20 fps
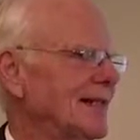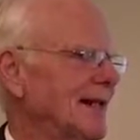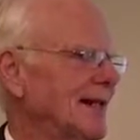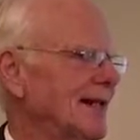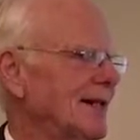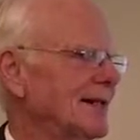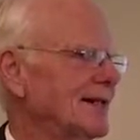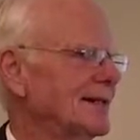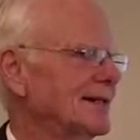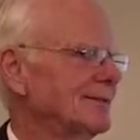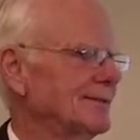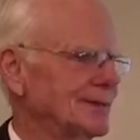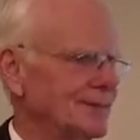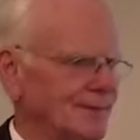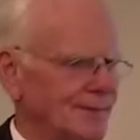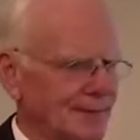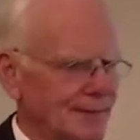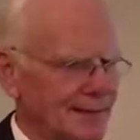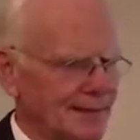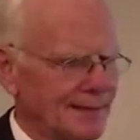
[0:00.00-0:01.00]
hard. He was
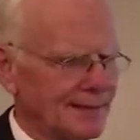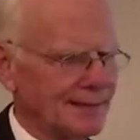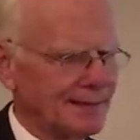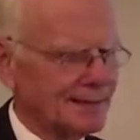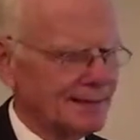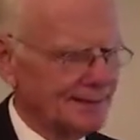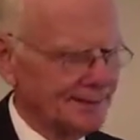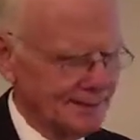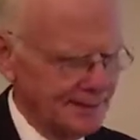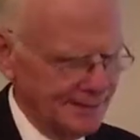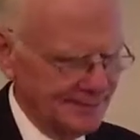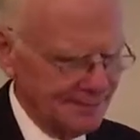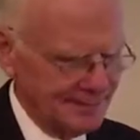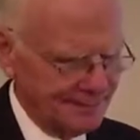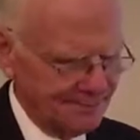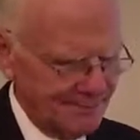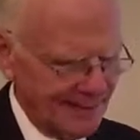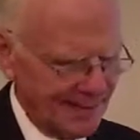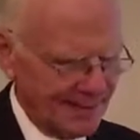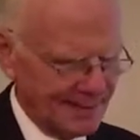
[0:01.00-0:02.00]
willing to do
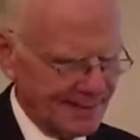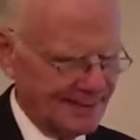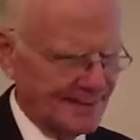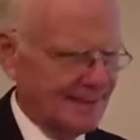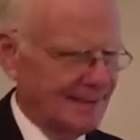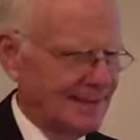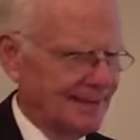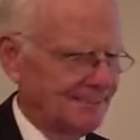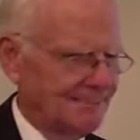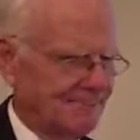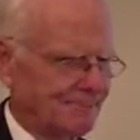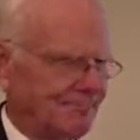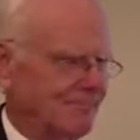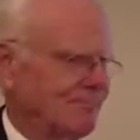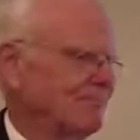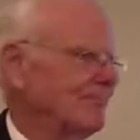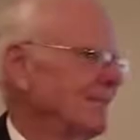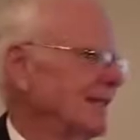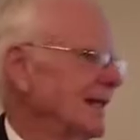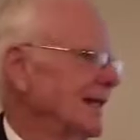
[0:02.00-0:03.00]
his best.
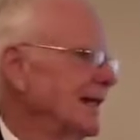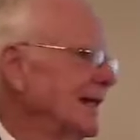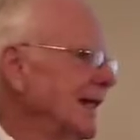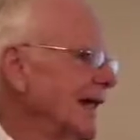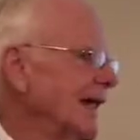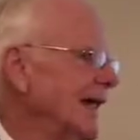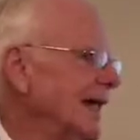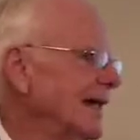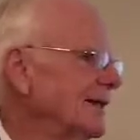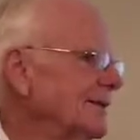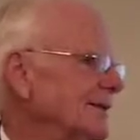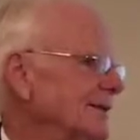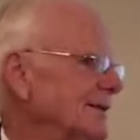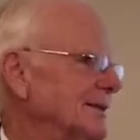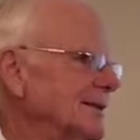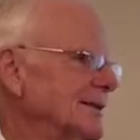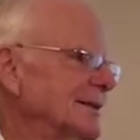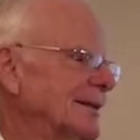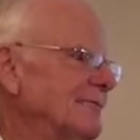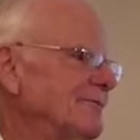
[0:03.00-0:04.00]
And of
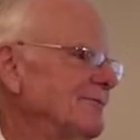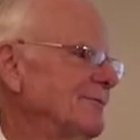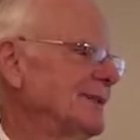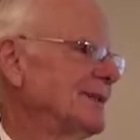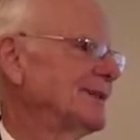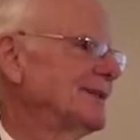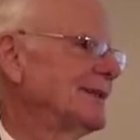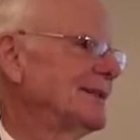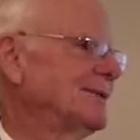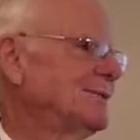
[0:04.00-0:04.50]
course, at first he